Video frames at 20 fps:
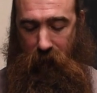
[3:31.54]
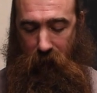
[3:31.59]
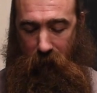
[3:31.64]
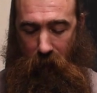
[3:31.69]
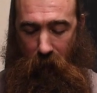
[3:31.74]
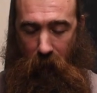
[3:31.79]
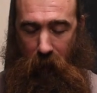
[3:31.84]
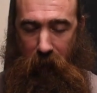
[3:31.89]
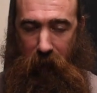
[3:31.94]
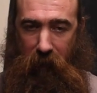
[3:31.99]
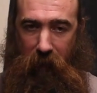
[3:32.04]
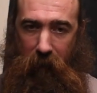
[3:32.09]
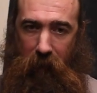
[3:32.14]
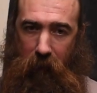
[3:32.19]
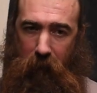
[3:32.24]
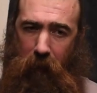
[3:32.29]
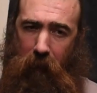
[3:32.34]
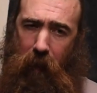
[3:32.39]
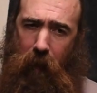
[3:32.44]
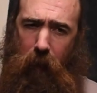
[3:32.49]
all
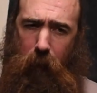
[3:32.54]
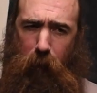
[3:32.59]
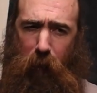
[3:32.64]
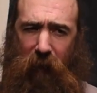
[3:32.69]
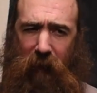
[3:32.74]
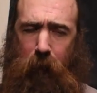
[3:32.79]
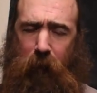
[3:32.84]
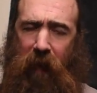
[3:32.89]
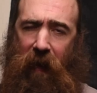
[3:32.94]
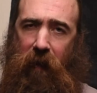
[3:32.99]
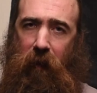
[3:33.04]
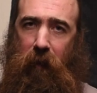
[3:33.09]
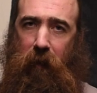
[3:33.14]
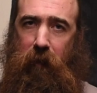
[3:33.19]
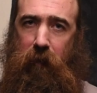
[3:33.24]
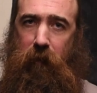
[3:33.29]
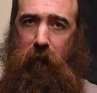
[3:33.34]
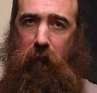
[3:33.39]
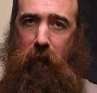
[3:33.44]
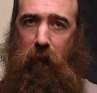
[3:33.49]
the beam pattern
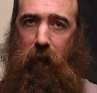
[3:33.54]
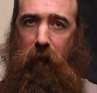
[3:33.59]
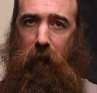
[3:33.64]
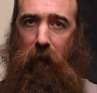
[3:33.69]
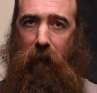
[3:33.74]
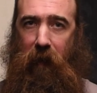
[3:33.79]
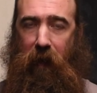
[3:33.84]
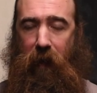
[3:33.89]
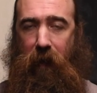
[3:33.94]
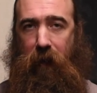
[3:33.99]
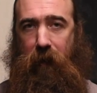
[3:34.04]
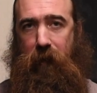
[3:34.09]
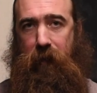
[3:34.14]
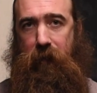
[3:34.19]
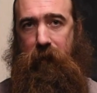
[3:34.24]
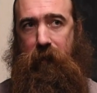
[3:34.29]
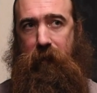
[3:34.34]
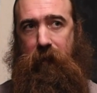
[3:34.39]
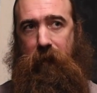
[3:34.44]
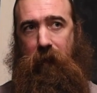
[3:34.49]
control
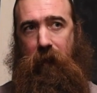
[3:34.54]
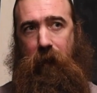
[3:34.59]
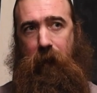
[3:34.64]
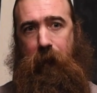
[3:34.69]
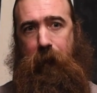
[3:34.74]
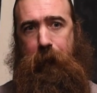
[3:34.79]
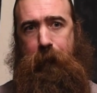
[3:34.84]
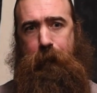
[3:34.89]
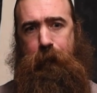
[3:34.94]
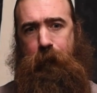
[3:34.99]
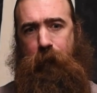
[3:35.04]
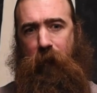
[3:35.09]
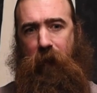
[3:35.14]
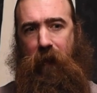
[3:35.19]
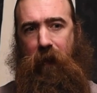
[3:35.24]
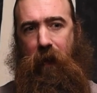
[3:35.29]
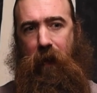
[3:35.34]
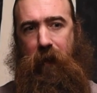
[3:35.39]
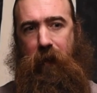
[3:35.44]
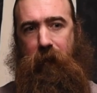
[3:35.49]
and
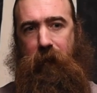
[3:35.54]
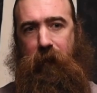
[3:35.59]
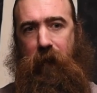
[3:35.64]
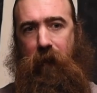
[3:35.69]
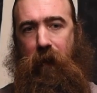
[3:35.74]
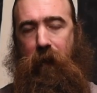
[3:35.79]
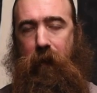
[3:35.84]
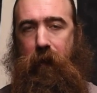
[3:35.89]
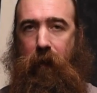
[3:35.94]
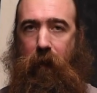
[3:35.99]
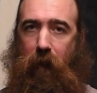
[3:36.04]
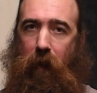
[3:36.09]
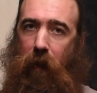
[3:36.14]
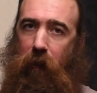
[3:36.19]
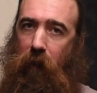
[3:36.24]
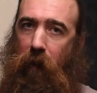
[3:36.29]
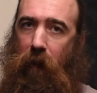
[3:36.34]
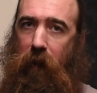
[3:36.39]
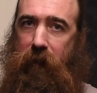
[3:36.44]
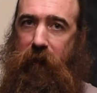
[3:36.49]
kind of the
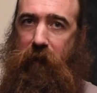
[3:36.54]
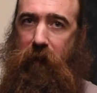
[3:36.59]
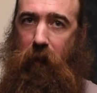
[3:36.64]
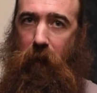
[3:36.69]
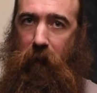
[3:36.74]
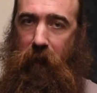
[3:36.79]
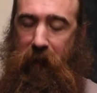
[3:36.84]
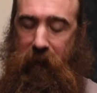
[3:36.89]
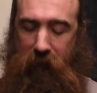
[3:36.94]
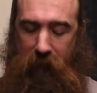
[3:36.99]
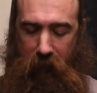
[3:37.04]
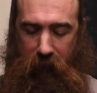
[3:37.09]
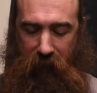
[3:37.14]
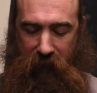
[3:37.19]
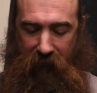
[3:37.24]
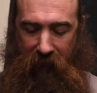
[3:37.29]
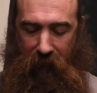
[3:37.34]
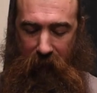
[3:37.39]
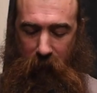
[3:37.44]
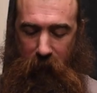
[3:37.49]
cutoffs and all that stuff is
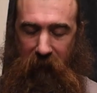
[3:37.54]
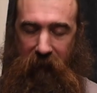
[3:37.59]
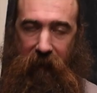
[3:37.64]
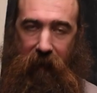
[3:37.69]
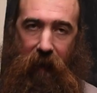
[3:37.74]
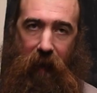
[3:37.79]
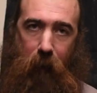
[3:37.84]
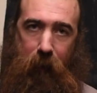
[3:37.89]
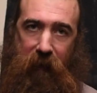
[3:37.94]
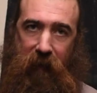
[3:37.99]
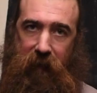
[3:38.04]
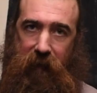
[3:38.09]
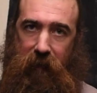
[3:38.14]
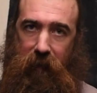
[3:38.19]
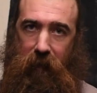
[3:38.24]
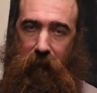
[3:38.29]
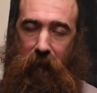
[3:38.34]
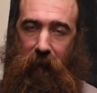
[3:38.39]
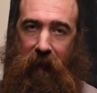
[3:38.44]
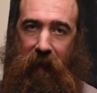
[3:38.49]
handled by the optics in
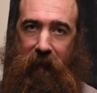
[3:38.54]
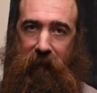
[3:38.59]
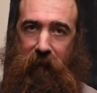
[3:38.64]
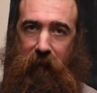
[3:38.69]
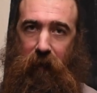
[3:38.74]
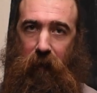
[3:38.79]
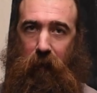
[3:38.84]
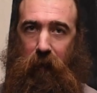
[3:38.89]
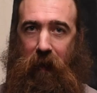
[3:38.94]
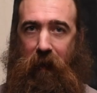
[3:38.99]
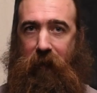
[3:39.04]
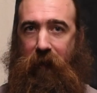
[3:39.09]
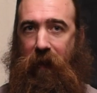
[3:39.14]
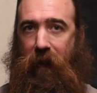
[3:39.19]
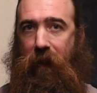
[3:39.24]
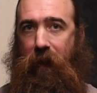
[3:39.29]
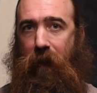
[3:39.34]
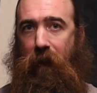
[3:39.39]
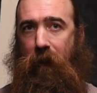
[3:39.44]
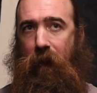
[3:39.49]
the glass. You don't have
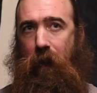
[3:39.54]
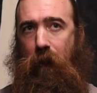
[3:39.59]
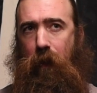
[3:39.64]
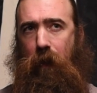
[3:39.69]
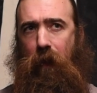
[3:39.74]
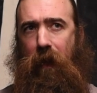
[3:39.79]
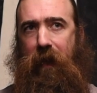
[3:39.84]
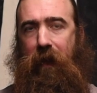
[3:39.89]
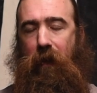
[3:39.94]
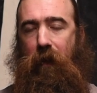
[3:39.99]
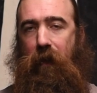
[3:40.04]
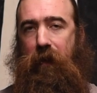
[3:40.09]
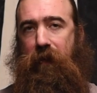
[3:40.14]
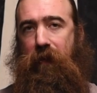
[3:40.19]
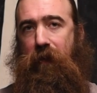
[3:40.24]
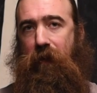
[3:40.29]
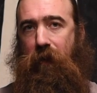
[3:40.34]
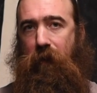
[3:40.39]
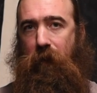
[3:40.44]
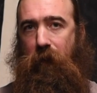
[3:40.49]
any light loss
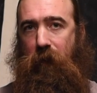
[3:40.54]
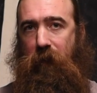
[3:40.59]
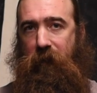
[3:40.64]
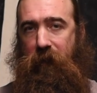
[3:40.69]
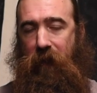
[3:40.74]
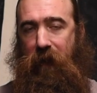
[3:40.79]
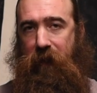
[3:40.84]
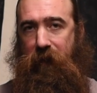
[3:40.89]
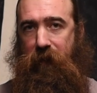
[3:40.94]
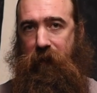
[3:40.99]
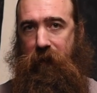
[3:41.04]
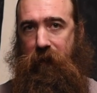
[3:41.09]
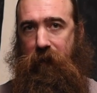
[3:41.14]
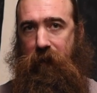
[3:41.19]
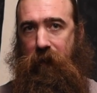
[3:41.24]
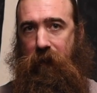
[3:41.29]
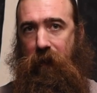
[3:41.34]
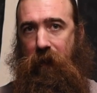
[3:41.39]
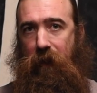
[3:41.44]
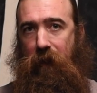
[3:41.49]
due to the
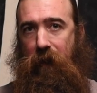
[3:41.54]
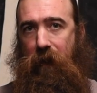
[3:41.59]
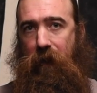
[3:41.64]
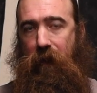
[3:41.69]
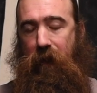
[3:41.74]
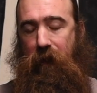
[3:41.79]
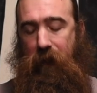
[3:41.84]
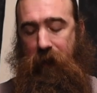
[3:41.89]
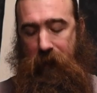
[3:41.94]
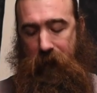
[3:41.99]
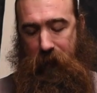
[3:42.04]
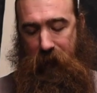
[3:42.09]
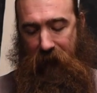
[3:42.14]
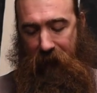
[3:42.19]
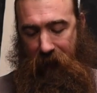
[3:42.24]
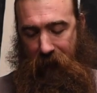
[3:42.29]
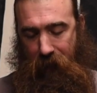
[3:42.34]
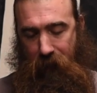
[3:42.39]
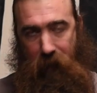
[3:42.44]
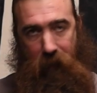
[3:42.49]
reflection,
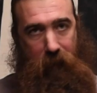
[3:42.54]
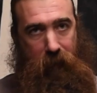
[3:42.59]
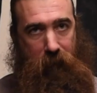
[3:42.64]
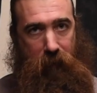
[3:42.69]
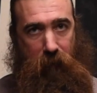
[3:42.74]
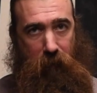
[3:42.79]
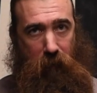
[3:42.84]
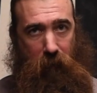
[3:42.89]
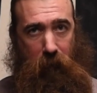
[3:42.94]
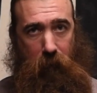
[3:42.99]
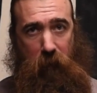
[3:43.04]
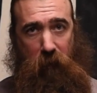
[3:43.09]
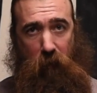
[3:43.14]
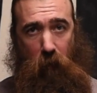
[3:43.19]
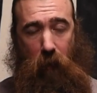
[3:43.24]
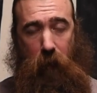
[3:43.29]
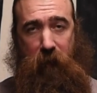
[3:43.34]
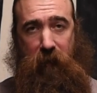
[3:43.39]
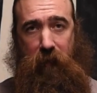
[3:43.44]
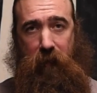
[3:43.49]
due to the
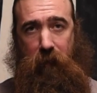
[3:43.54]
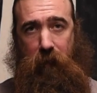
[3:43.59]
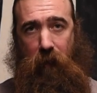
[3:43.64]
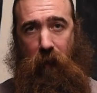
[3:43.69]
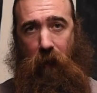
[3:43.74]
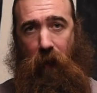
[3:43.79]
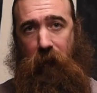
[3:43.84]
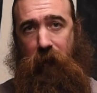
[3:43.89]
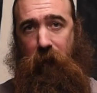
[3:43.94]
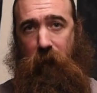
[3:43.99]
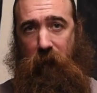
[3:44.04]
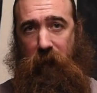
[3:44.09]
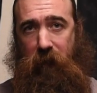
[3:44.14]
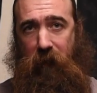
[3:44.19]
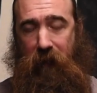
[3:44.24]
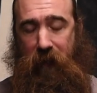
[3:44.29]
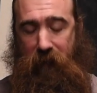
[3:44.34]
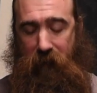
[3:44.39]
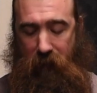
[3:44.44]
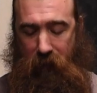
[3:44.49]
absorption of the
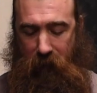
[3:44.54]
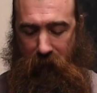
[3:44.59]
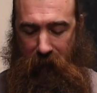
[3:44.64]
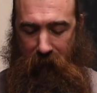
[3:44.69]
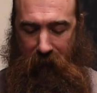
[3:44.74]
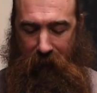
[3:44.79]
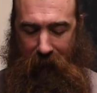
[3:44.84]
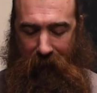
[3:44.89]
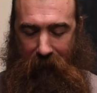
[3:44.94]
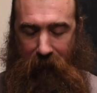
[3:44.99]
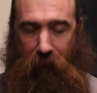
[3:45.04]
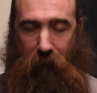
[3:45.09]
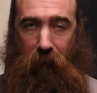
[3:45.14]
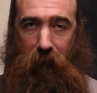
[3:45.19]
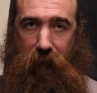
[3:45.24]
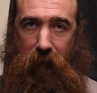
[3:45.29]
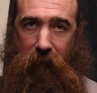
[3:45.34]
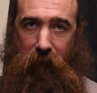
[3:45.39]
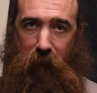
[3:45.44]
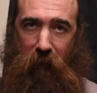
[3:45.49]
reflector, and you
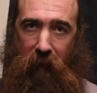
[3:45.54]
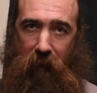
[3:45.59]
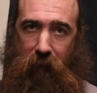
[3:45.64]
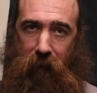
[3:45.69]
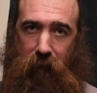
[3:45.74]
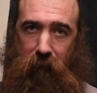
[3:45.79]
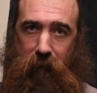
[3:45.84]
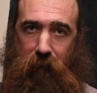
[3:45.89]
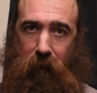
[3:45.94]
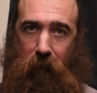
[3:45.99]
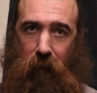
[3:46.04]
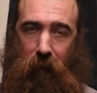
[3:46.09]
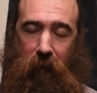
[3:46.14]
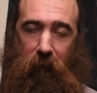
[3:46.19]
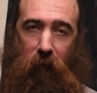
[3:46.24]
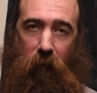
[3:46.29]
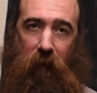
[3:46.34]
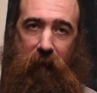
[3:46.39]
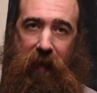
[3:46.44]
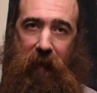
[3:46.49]
also have better control
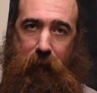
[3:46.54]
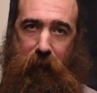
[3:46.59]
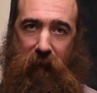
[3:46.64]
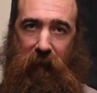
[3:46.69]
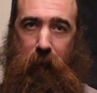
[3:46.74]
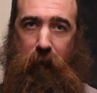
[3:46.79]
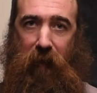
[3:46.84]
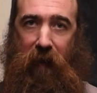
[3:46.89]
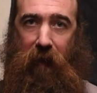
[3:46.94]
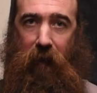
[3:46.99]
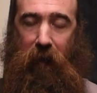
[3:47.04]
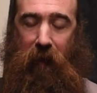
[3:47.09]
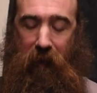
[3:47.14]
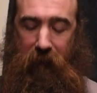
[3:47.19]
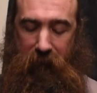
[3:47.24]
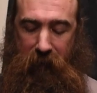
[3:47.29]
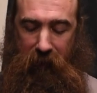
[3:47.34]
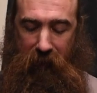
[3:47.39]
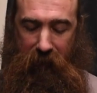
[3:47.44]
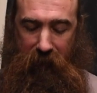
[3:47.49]
of what that beam pattern
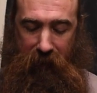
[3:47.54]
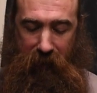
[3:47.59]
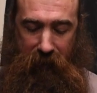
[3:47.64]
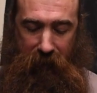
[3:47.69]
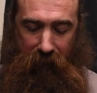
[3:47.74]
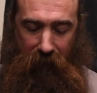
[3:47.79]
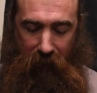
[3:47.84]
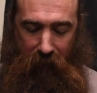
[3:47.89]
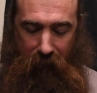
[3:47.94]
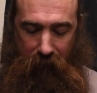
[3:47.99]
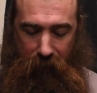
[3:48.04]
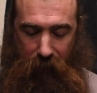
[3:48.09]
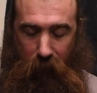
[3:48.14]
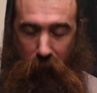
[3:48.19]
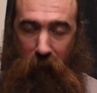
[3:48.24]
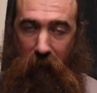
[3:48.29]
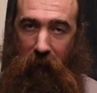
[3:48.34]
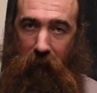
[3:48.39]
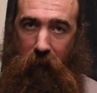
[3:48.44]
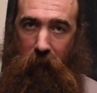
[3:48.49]
actually is.
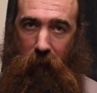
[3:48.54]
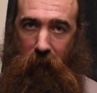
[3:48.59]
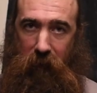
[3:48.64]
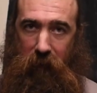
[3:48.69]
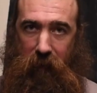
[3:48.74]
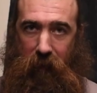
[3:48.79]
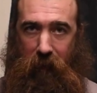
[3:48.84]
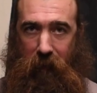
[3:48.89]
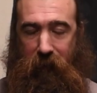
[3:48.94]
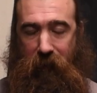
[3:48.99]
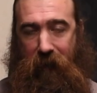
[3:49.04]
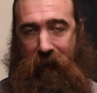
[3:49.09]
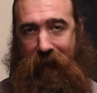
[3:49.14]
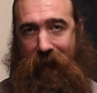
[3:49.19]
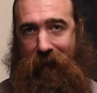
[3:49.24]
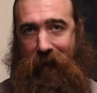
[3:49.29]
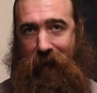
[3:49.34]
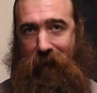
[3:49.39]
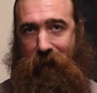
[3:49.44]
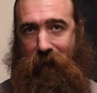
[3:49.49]
Really cool stuff,
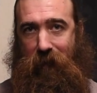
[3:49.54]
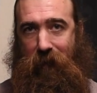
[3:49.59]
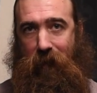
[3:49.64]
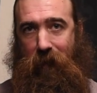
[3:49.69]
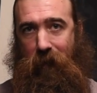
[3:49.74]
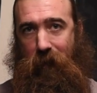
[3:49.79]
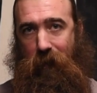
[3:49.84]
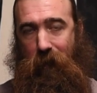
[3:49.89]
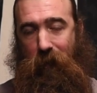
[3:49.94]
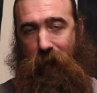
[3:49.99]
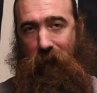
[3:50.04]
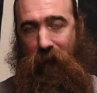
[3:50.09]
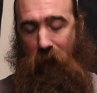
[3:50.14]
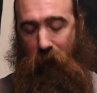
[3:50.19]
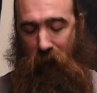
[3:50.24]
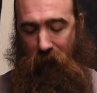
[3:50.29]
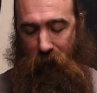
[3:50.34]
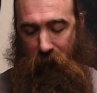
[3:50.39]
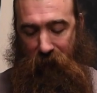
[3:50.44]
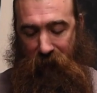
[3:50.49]
highly engineered, really
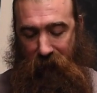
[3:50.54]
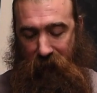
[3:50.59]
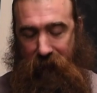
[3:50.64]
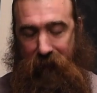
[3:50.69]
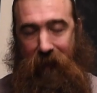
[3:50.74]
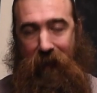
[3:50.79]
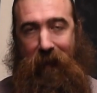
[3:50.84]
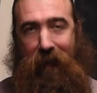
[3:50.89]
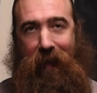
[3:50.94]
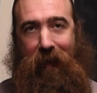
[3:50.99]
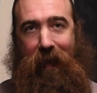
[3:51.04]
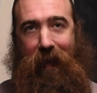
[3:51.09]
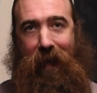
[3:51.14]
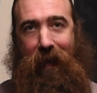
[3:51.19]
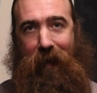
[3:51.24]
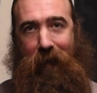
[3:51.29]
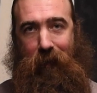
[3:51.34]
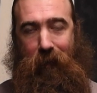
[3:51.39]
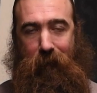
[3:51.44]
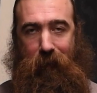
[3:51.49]
well built,
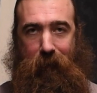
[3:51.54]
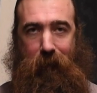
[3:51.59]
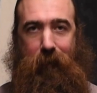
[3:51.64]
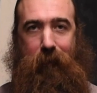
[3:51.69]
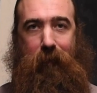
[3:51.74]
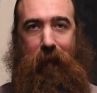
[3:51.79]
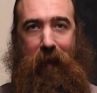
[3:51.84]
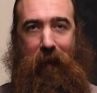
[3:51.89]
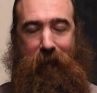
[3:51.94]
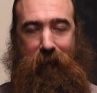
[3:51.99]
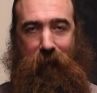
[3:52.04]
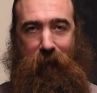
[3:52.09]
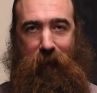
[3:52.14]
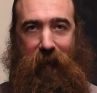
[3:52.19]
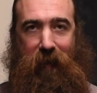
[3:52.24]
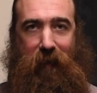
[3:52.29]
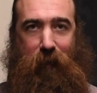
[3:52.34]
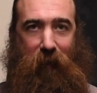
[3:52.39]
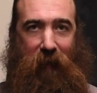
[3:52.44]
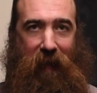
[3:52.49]
and as you would
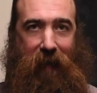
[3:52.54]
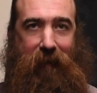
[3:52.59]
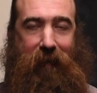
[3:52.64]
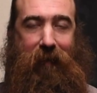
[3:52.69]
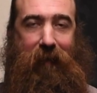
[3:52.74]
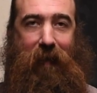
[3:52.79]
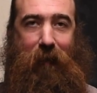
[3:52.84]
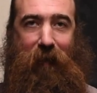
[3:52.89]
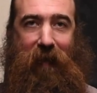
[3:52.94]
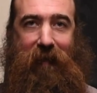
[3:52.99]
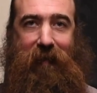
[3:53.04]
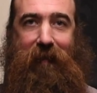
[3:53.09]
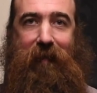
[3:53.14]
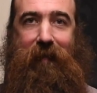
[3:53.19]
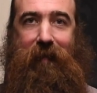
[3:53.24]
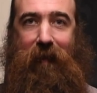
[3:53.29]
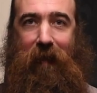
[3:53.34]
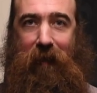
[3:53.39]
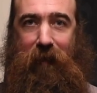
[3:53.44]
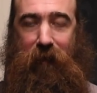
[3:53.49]
expect, that means it's
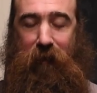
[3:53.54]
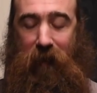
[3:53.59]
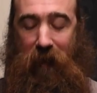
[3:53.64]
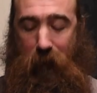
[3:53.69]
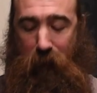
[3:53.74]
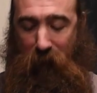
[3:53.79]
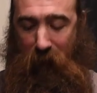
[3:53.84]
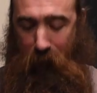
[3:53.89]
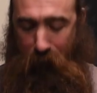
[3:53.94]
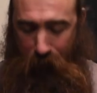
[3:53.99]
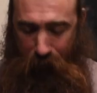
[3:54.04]
not cheap.